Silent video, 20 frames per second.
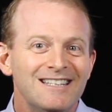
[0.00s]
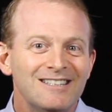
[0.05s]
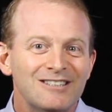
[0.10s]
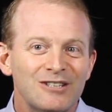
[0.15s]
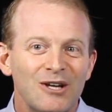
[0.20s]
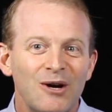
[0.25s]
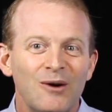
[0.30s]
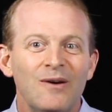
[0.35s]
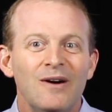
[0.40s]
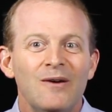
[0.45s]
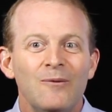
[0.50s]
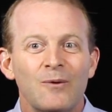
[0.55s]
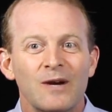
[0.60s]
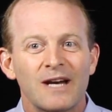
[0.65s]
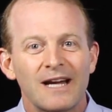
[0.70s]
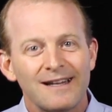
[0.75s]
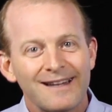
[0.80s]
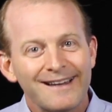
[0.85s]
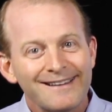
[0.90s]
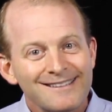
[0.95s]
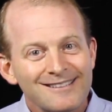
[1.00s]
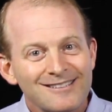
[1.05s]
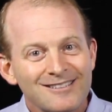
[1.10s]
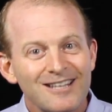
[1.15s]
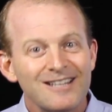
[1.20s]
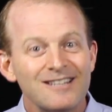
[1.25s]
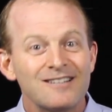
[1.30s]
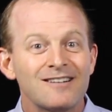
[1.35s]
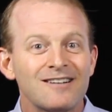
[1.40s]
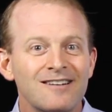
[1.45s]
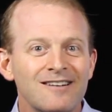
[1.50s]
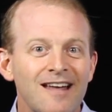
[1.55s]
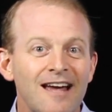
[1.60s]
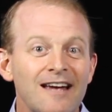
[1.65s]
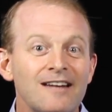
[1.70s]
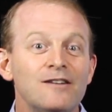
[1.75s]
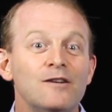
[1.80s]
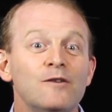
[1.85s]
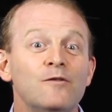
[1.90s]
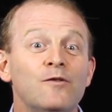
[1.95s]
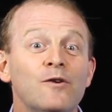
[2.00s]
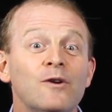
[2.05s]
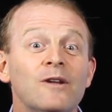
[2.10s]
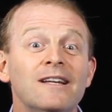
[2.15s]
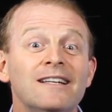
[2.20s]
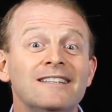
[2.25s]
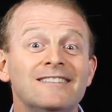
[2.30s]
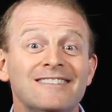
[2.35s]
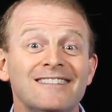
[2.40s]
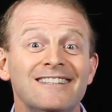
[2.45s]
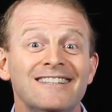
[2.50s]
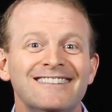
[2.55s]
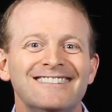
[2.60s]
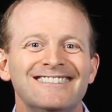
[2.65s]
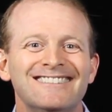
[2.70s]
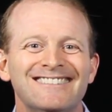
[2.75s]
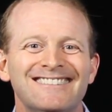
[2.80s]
So what I'd like to say is thank you for listening.